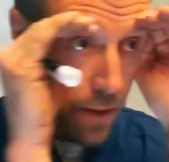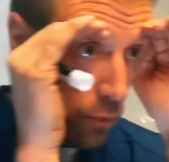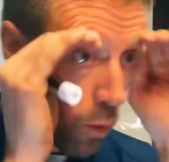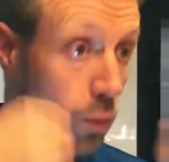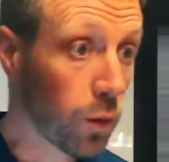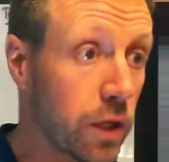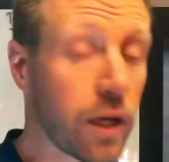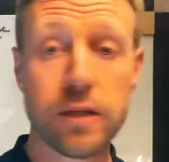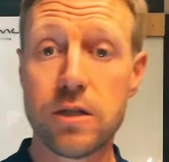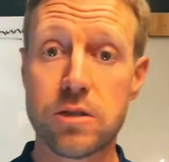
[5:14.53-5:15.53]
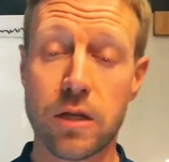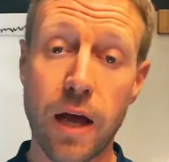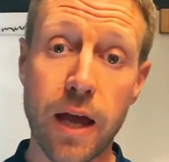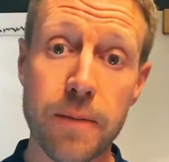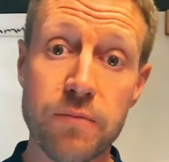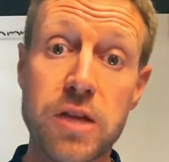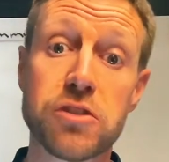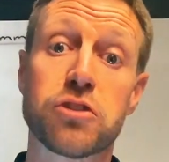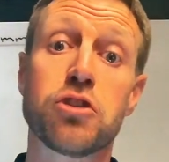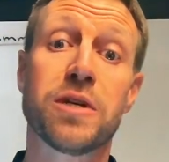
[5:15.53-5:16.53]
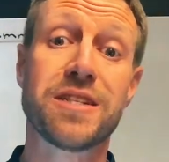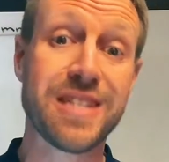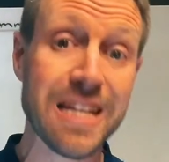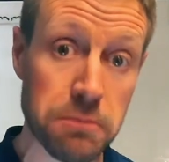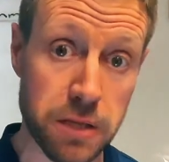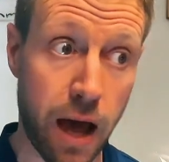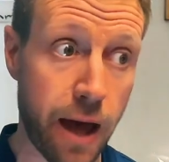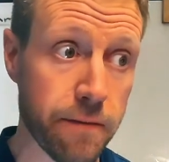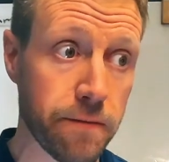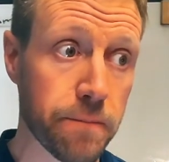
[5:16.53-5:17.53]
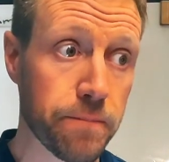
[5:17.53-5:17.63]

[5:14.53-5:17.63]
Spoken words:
what we're going to do tonight is do a deep dive.